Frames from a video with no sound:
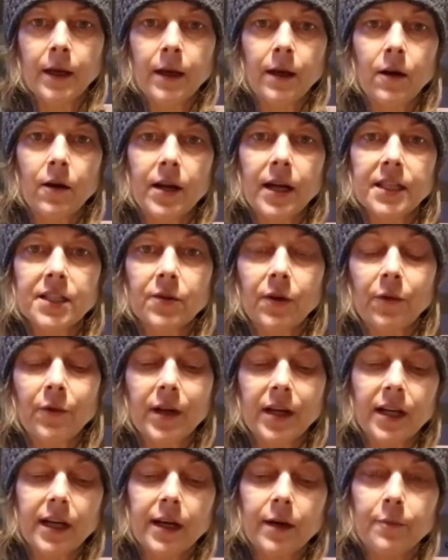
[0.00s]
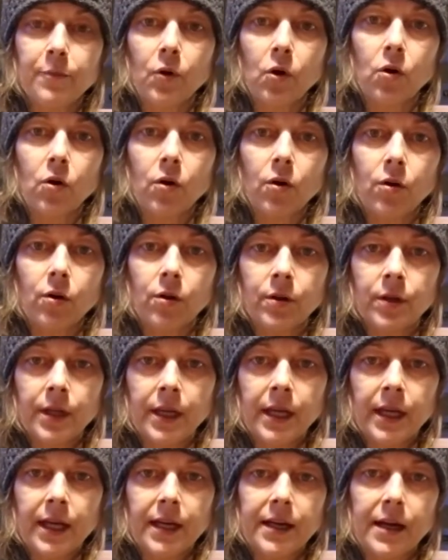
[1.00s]
Okay, so I went and got a bowl,
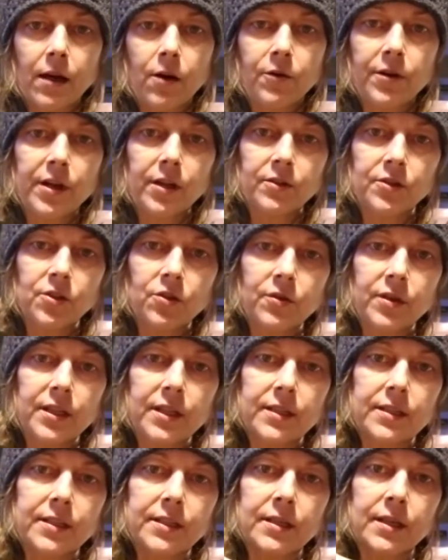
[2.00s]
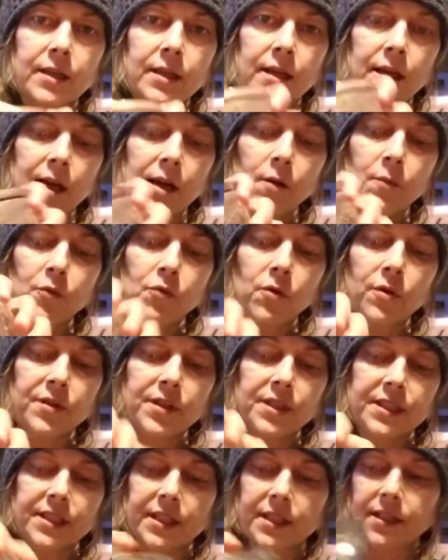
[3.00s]
and now what I'll do is I'll pour
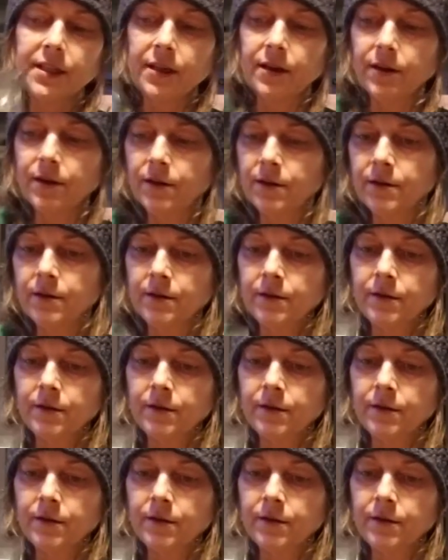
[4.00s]
this in here.